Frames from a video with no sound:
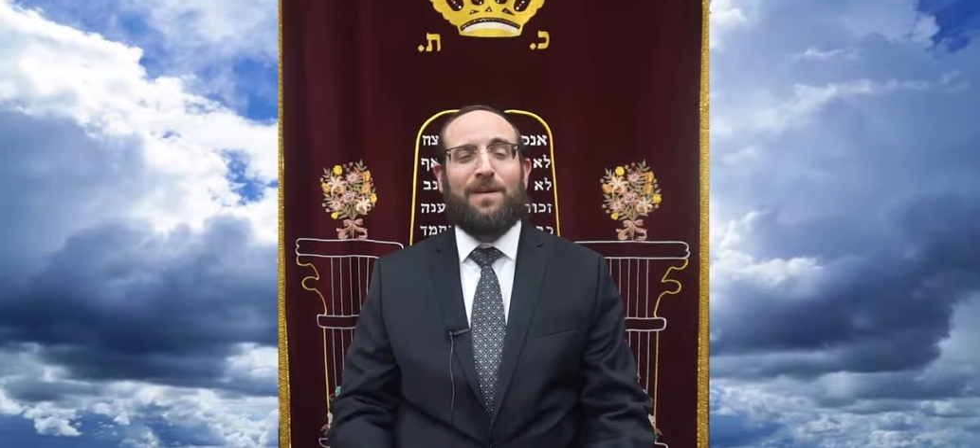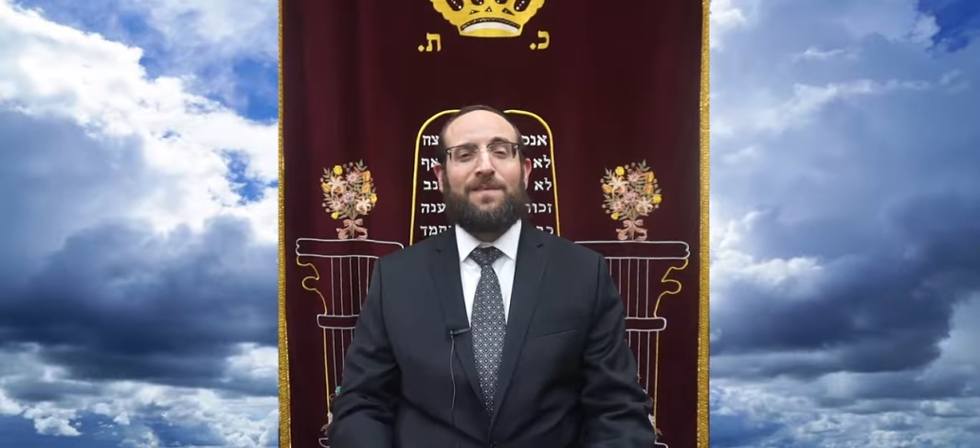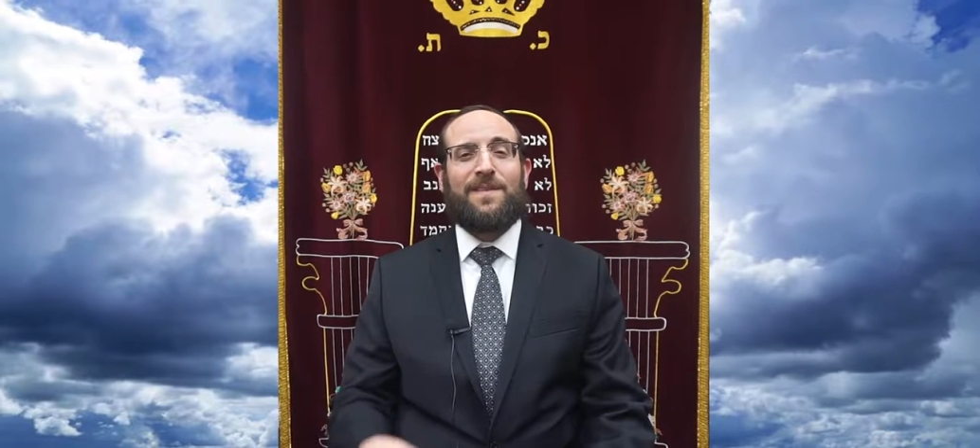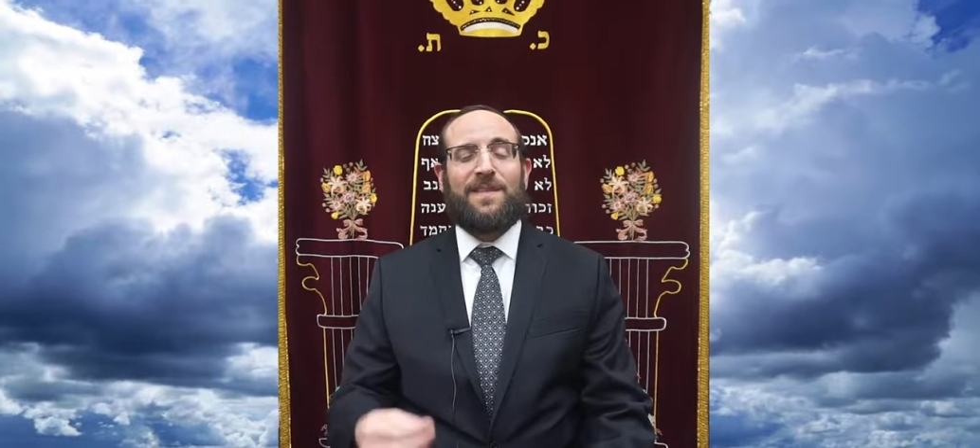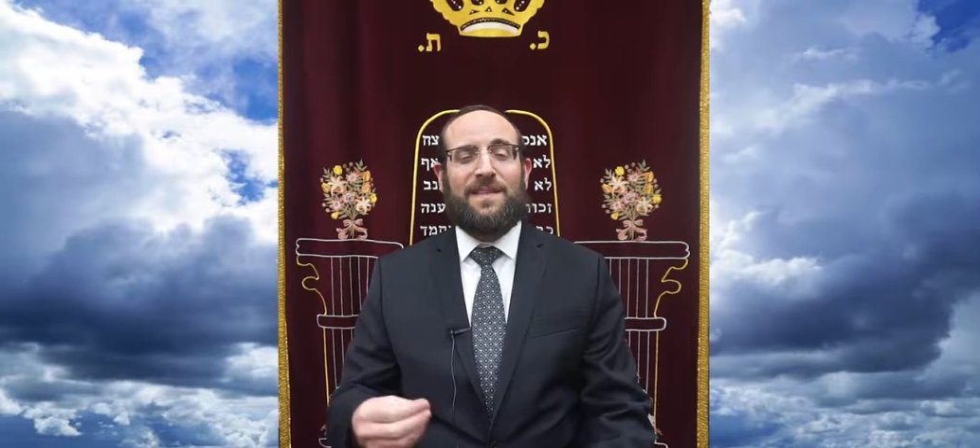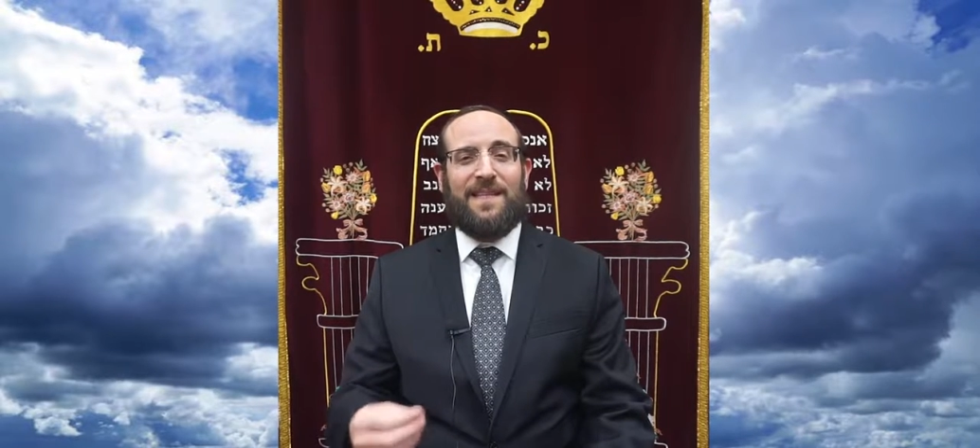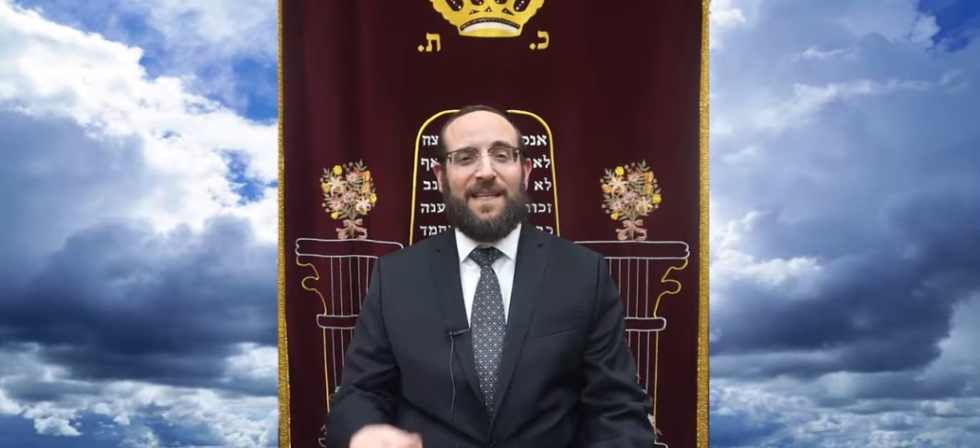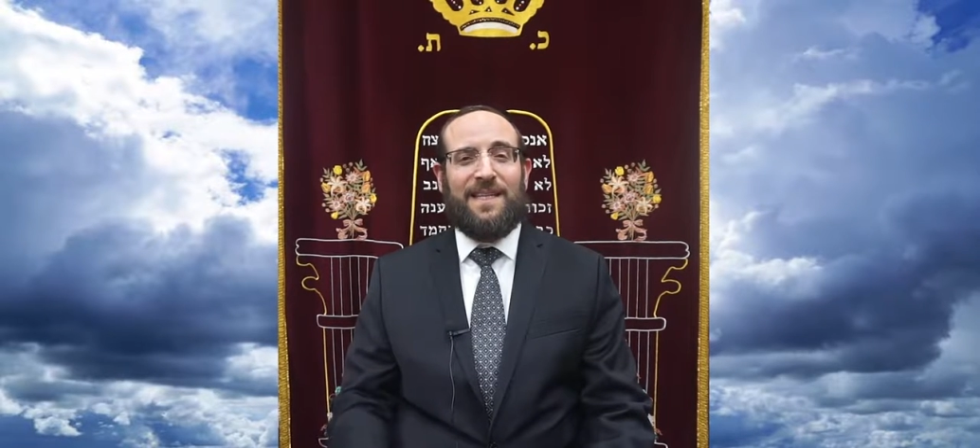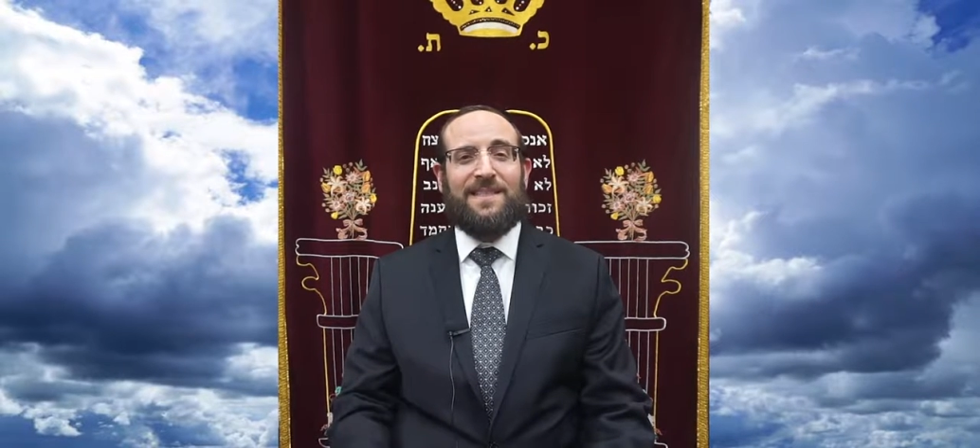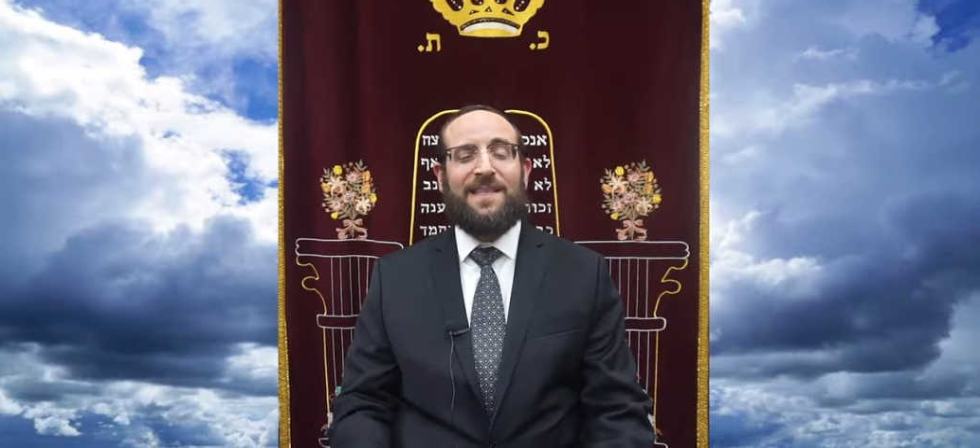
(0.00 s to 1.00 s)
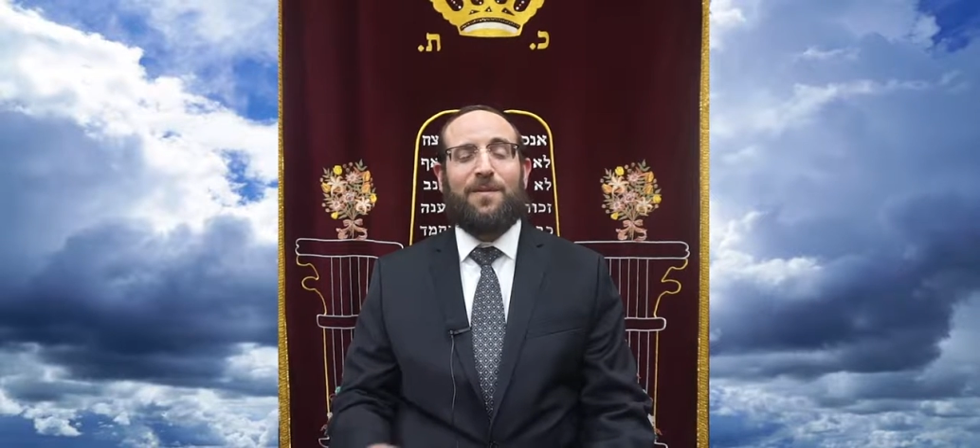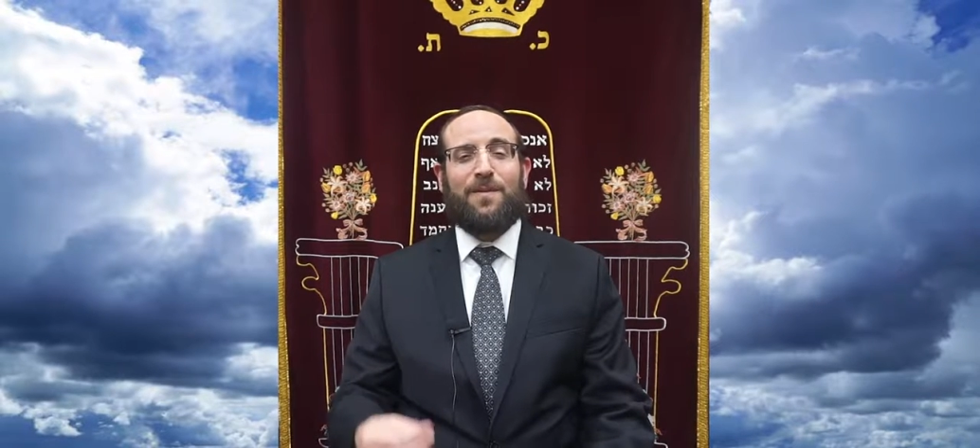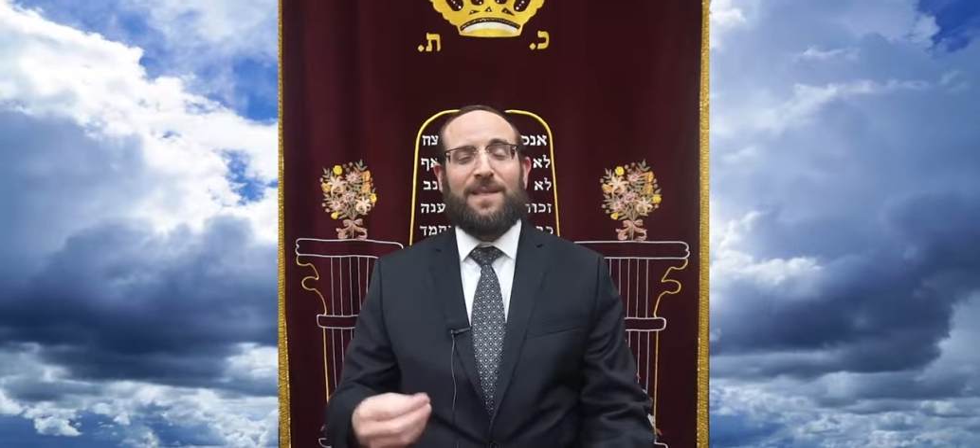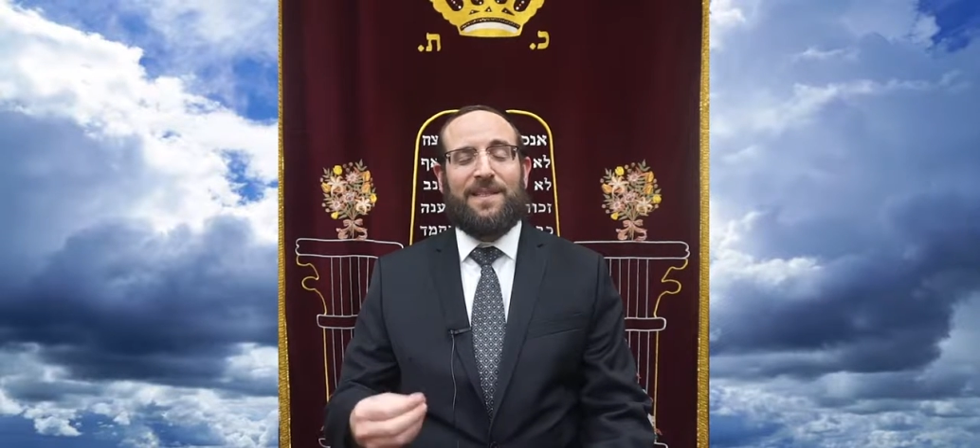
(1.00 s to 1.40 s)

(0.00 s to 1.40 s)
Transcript: of the deeds that we